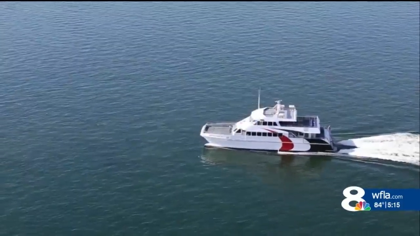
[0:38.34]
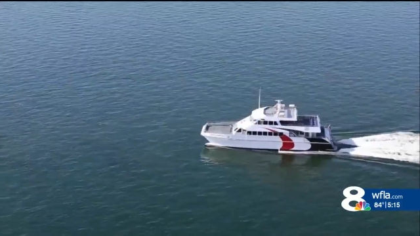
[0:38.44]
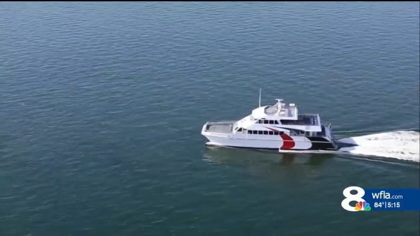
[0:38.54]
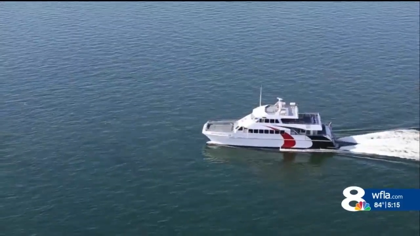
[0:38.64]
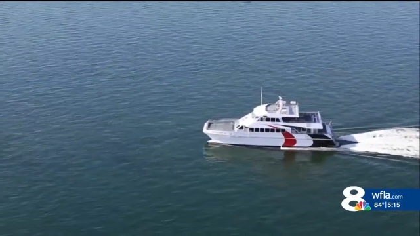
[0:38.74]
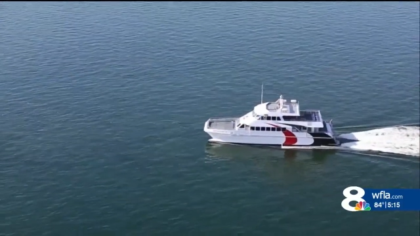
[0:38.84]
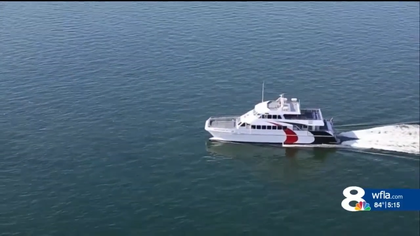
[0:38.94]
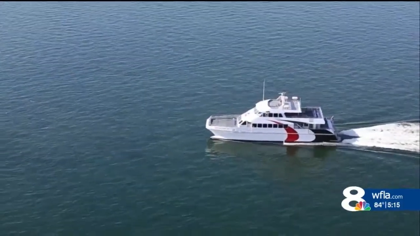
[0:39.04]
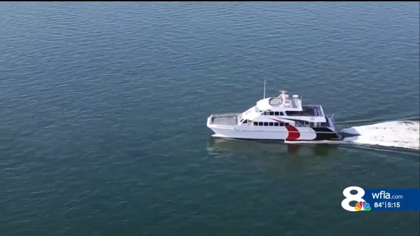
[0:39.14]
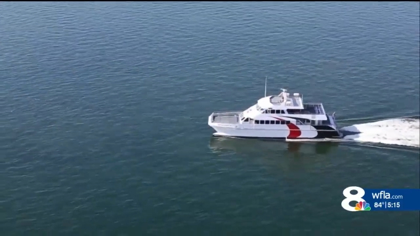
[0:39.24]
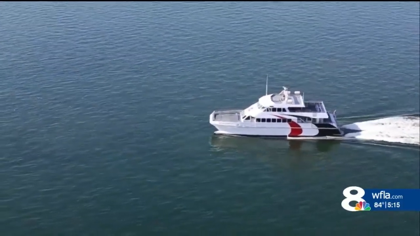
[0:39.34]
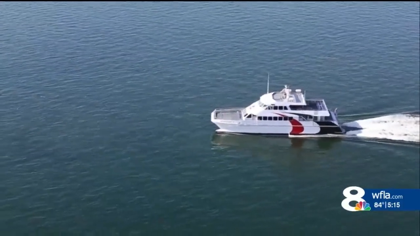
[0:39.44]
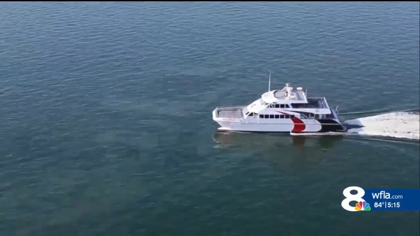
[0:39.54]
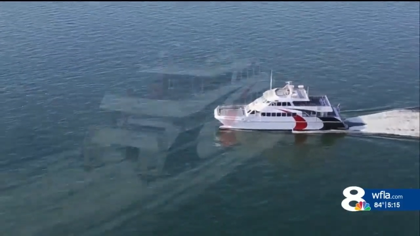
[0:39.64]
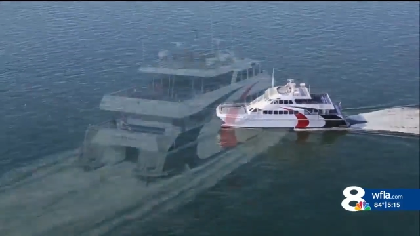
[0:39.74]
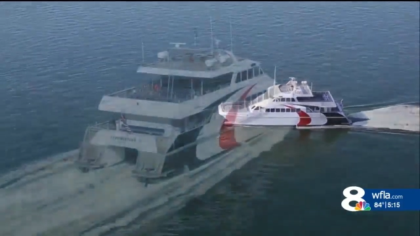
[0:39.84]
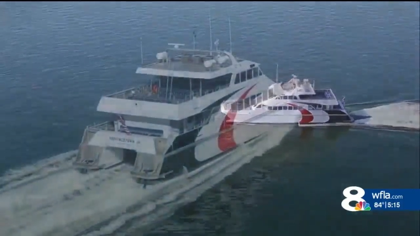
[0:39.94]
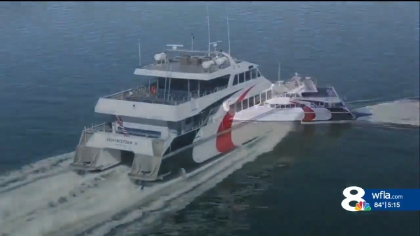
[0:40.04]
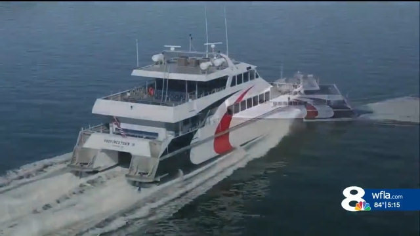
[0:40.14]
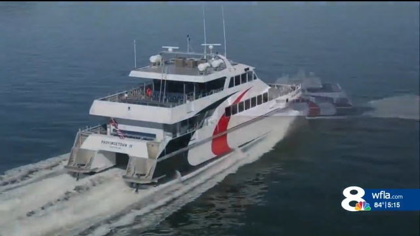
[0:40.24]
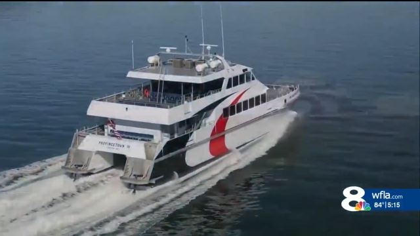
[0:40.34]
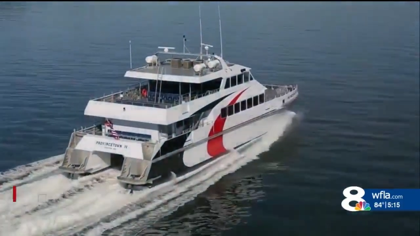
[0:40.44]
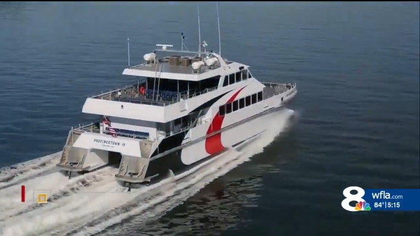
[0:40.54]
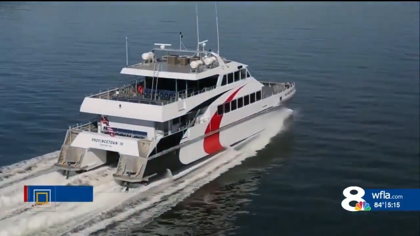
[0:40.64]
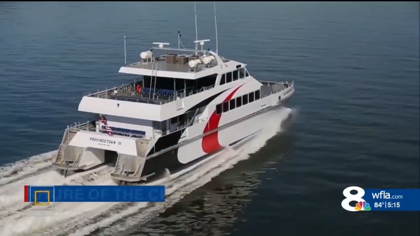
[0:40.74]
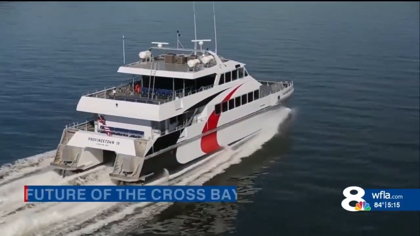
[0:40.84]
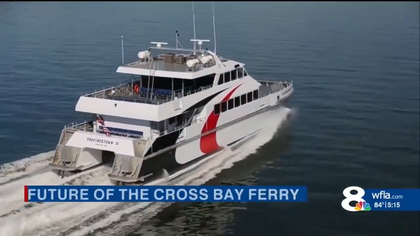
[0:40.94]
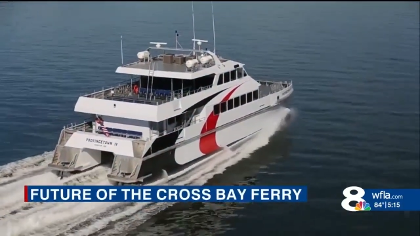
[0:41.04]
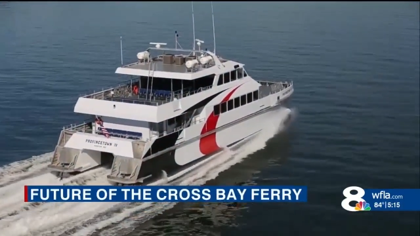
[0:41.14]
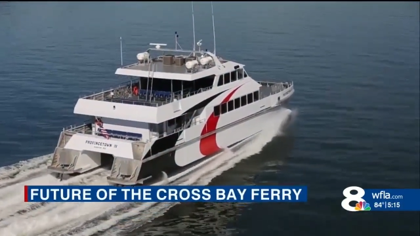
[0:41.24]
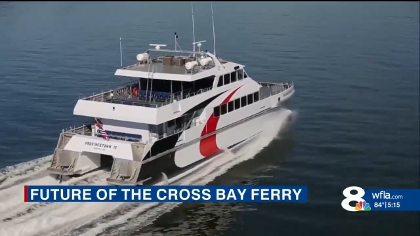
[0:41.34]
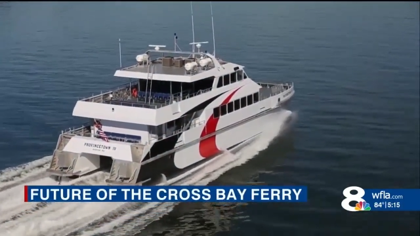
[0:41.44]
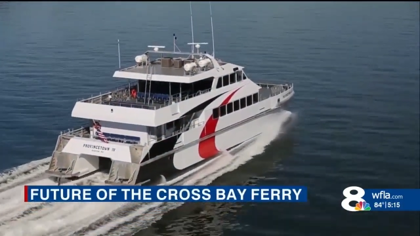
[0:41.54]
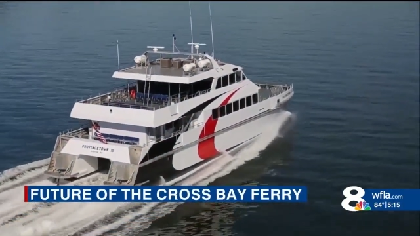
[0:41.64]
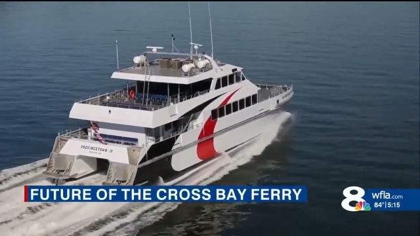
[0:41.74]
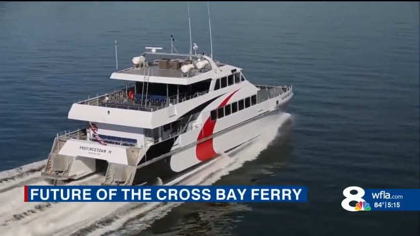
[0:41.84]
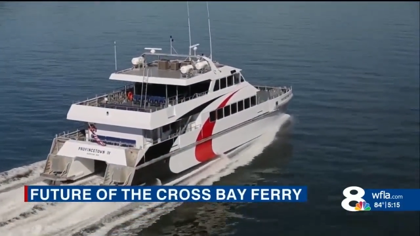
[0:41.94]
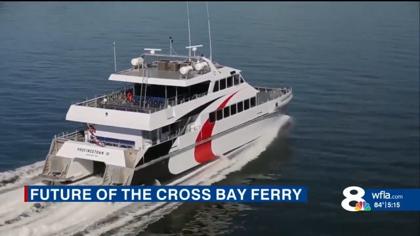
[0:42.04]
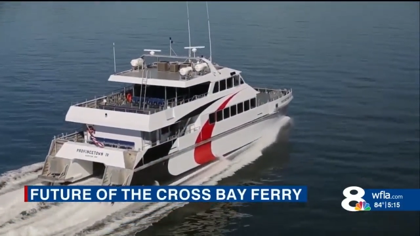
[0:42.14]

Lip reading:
[unreadable: no face in view]